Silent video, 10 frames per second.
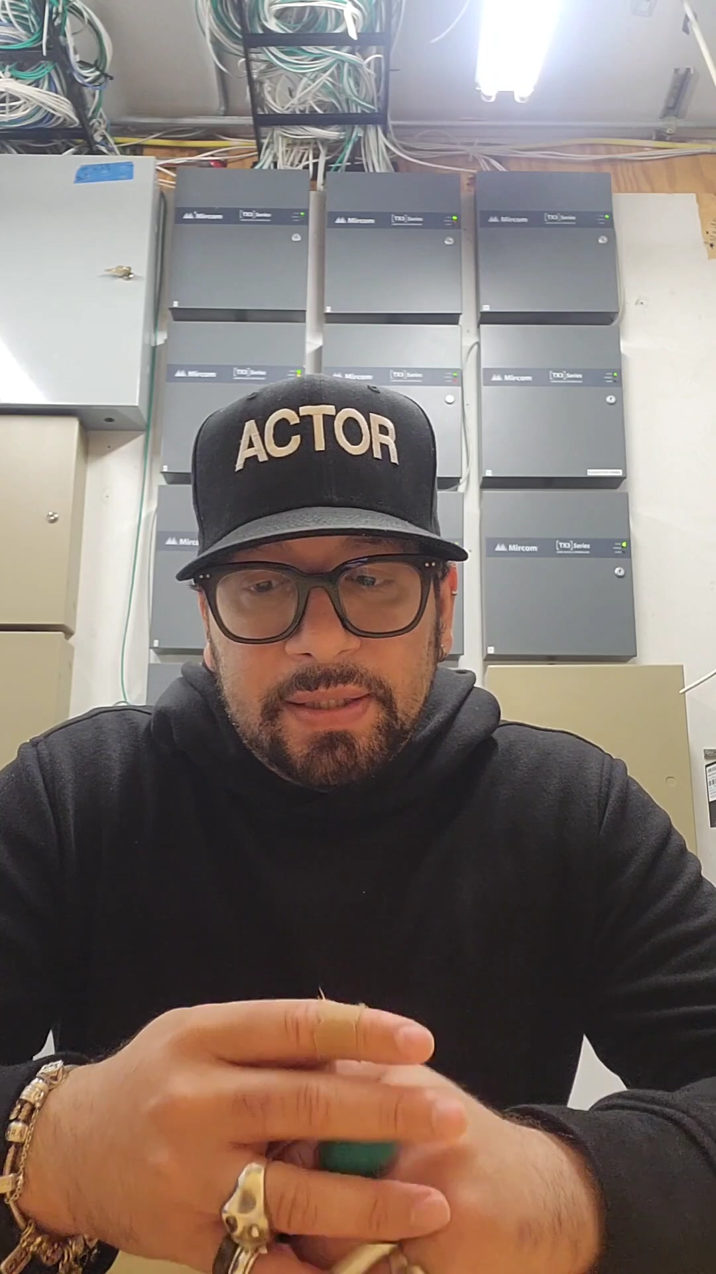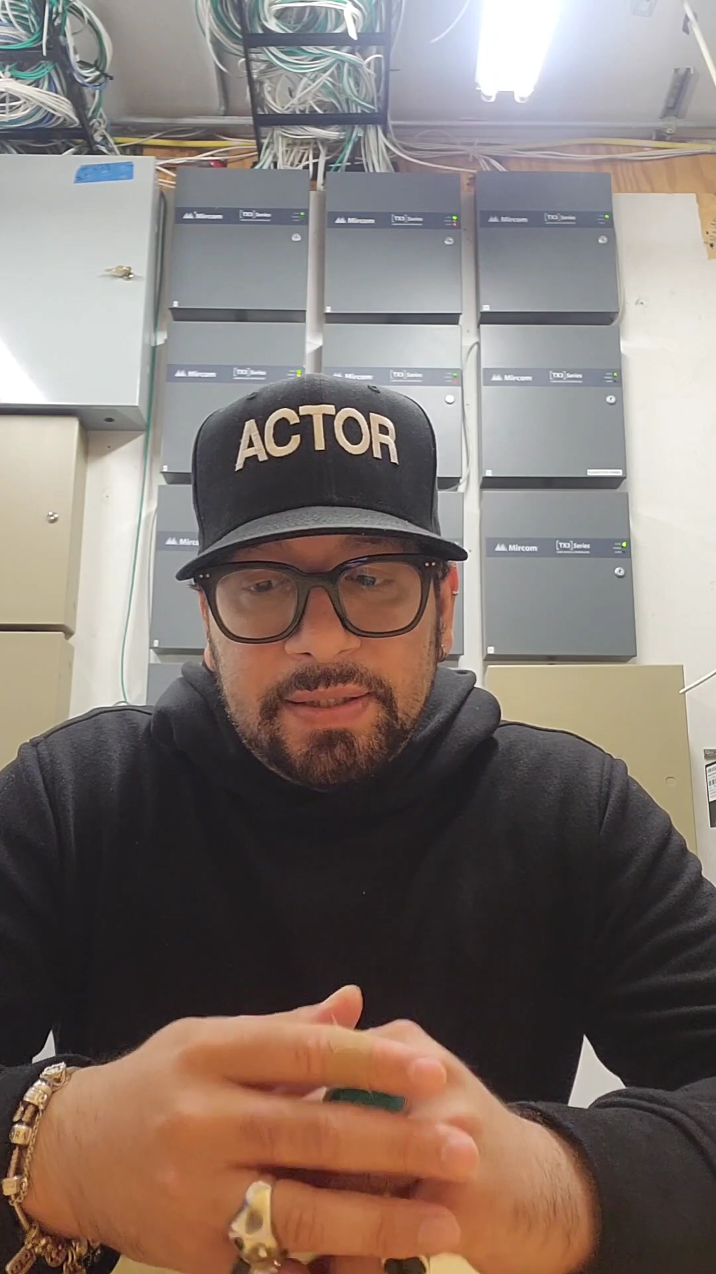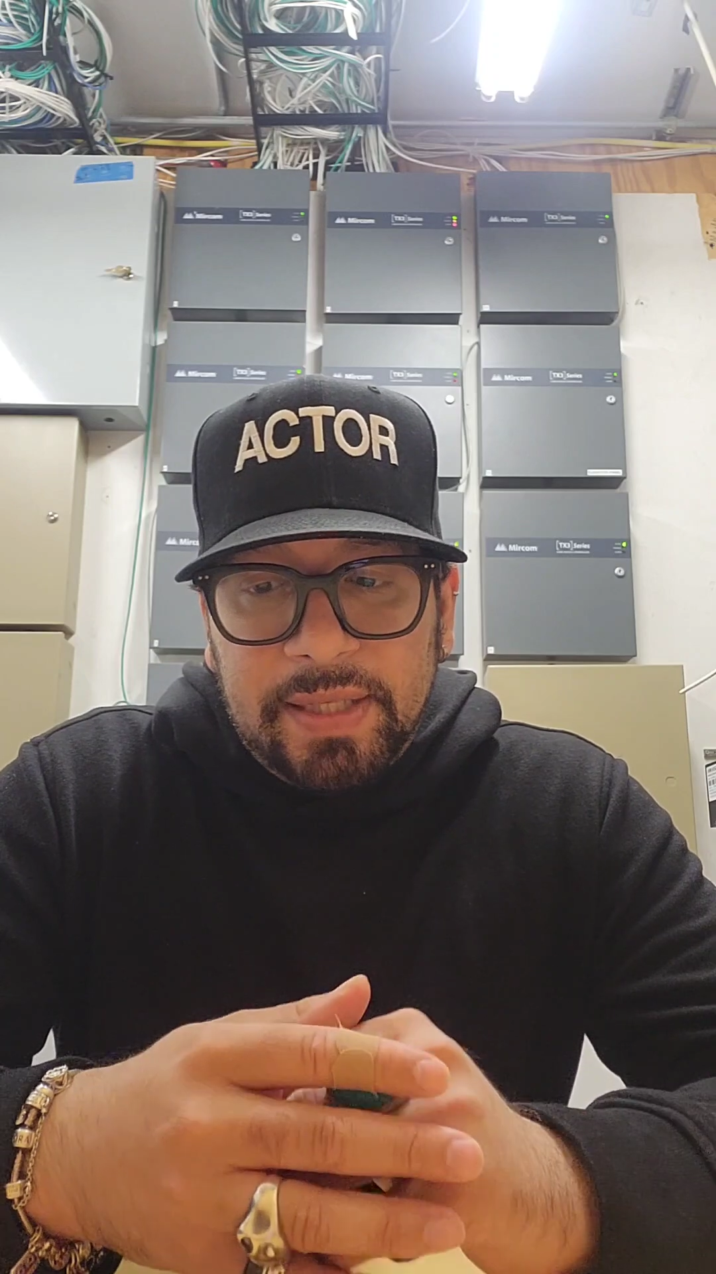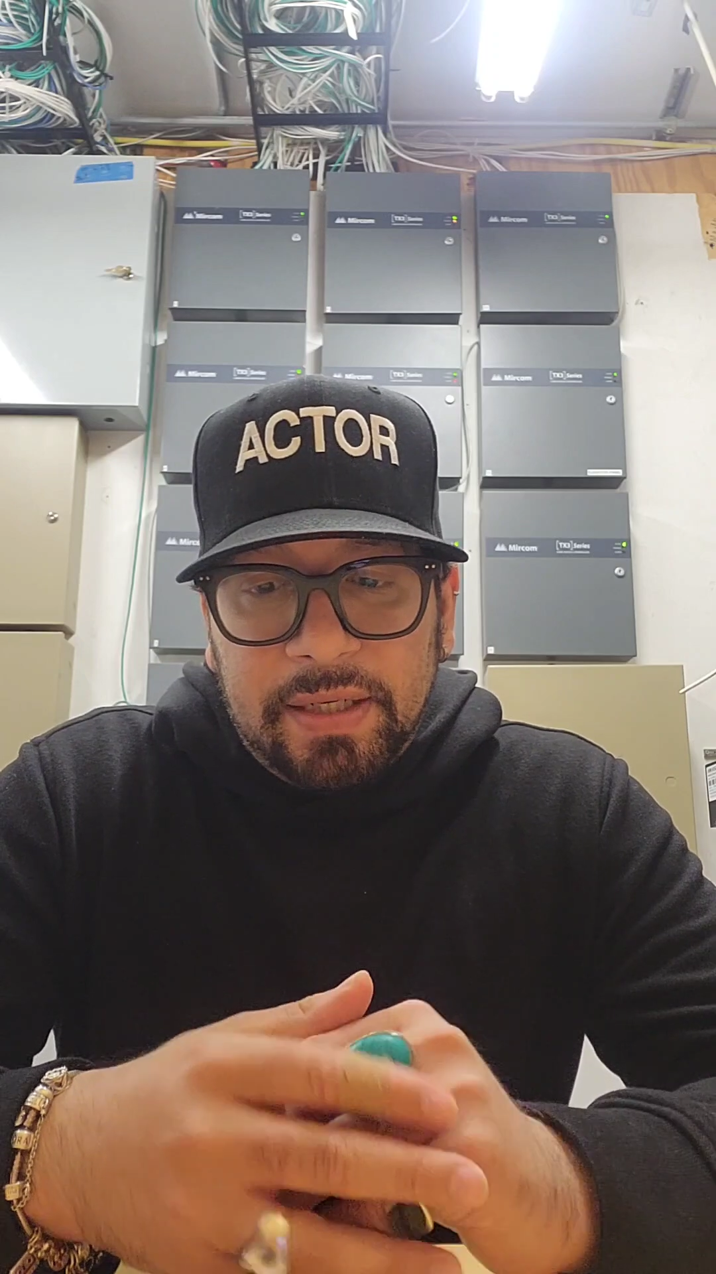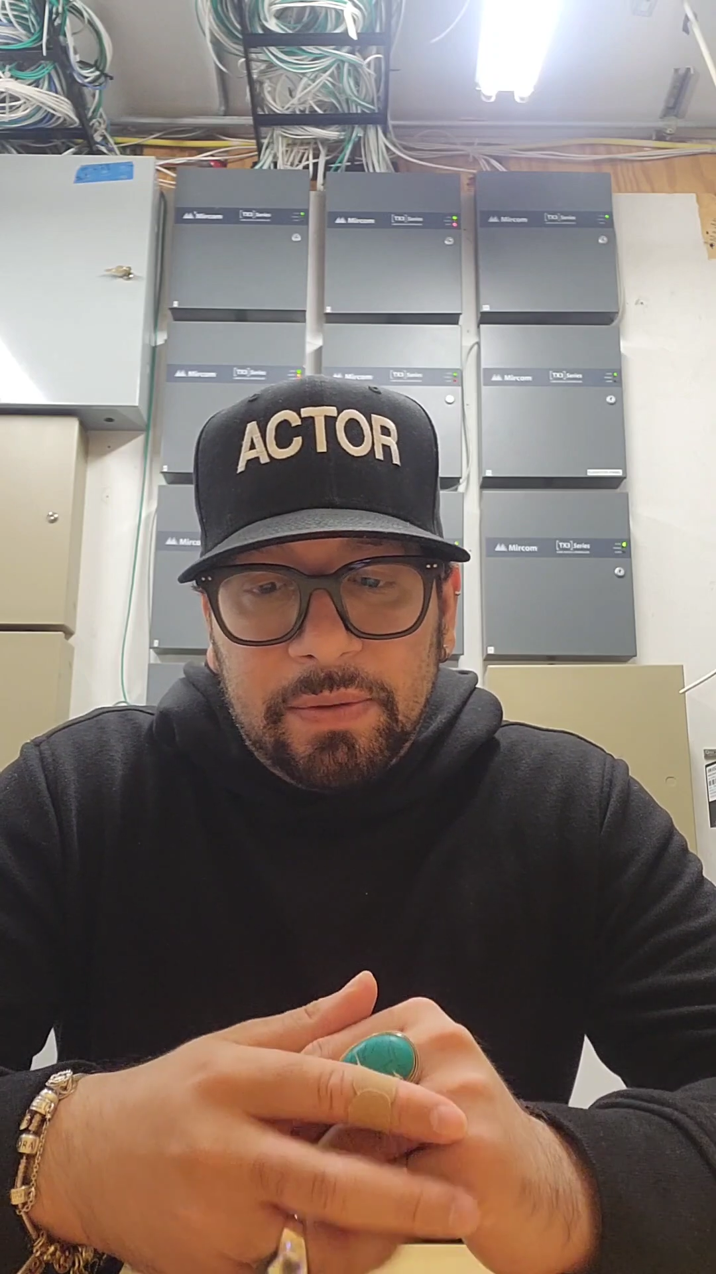the
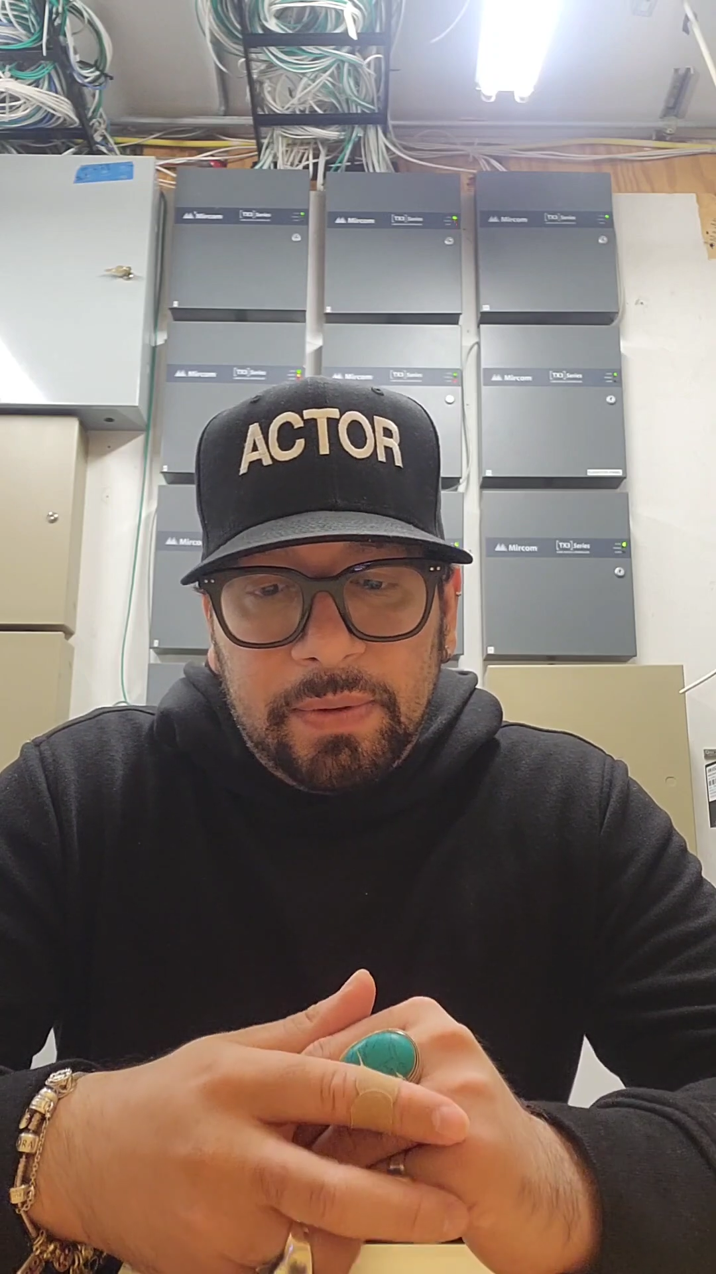second